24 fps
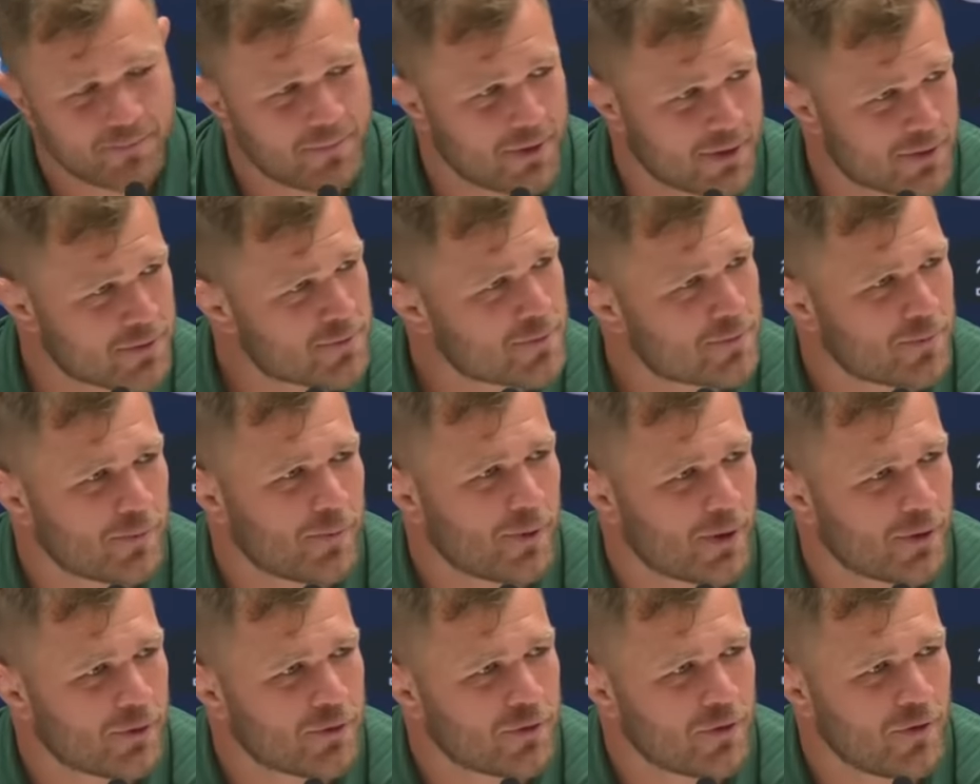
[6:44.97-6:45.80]
It's
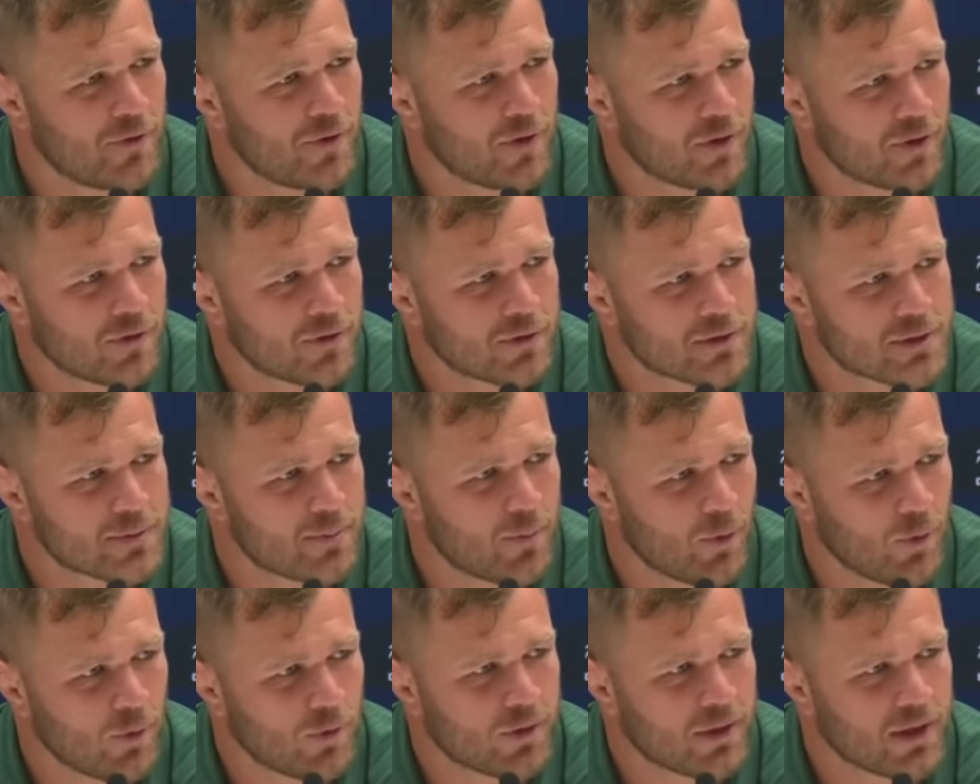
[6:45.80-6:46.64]
one or two little
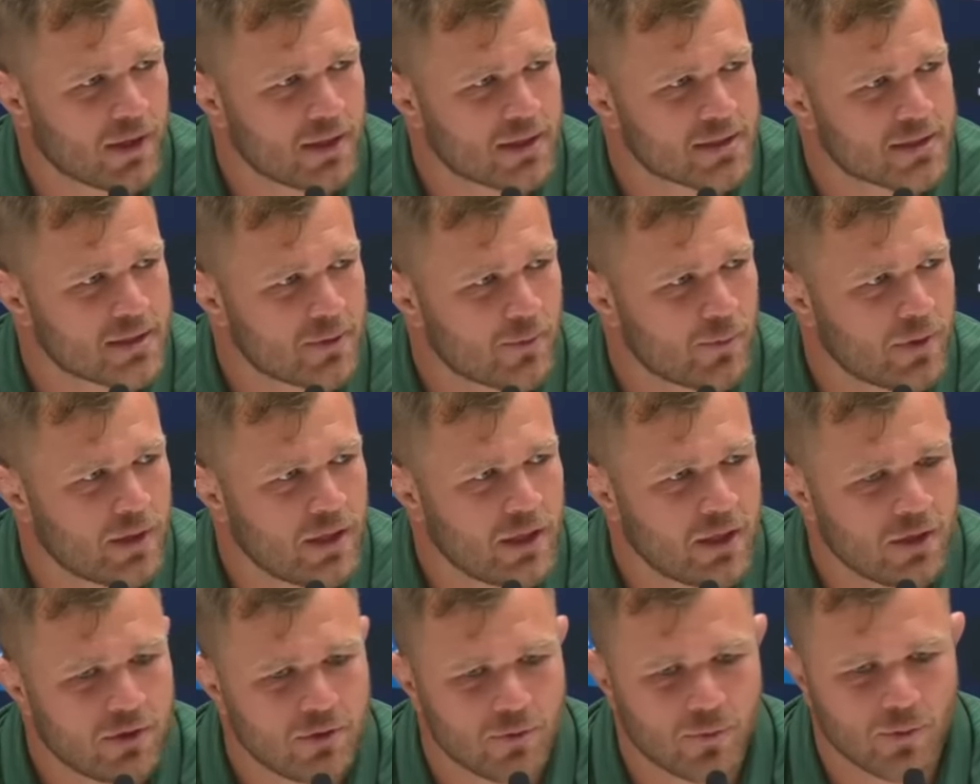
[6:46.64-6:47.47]
small things that we
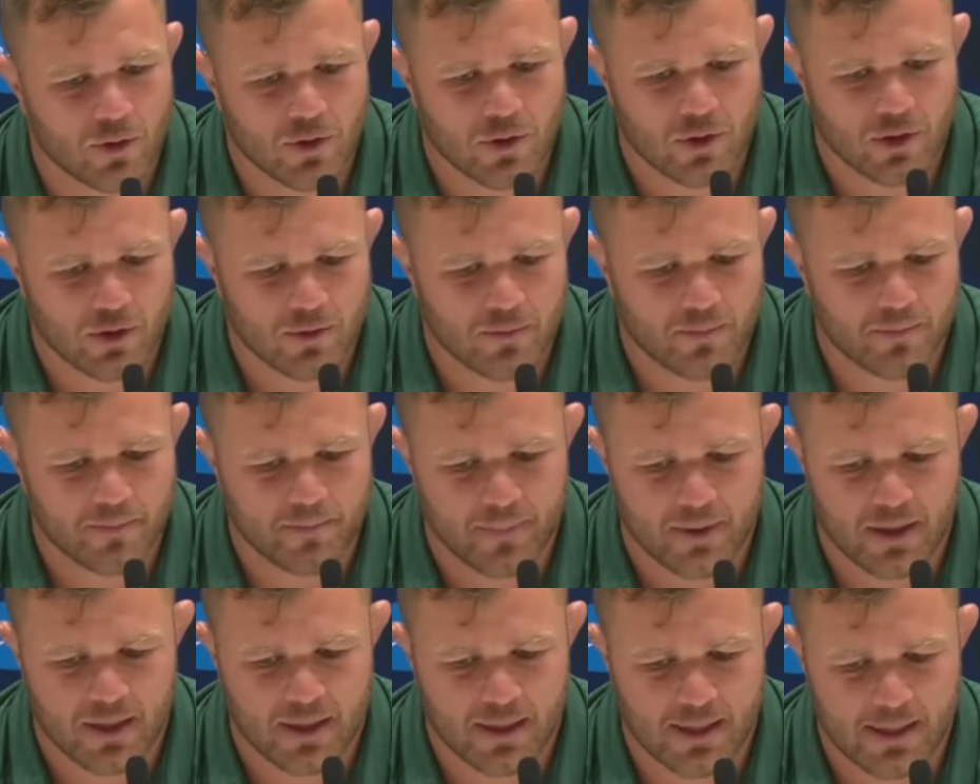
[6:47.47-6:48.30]
need to work on.
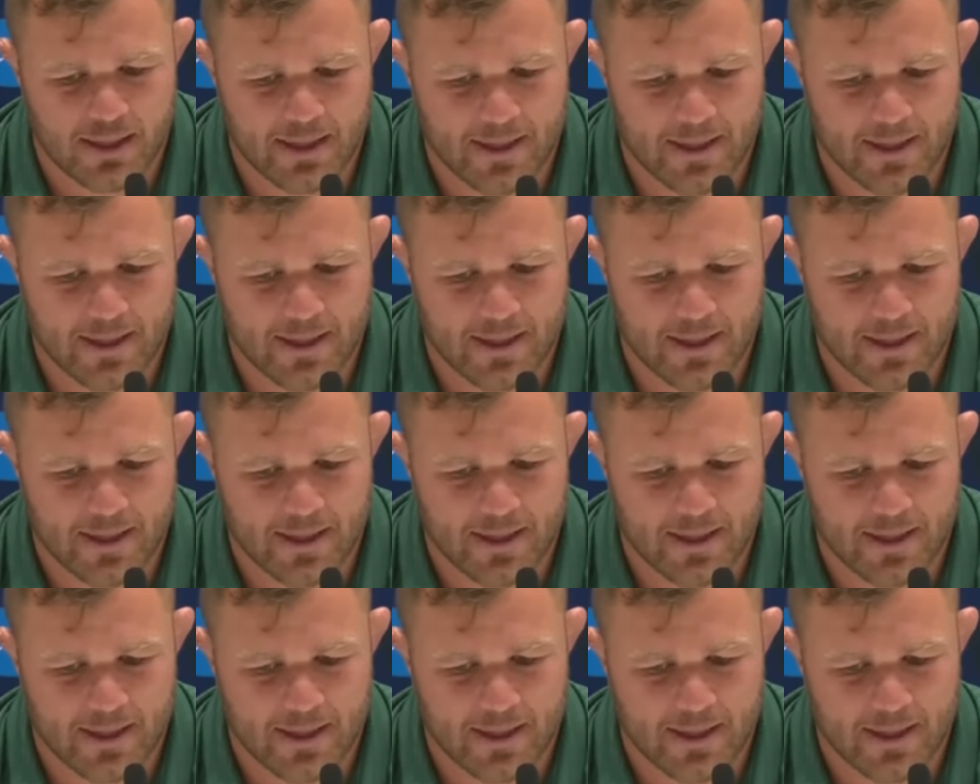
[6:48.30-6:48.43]
But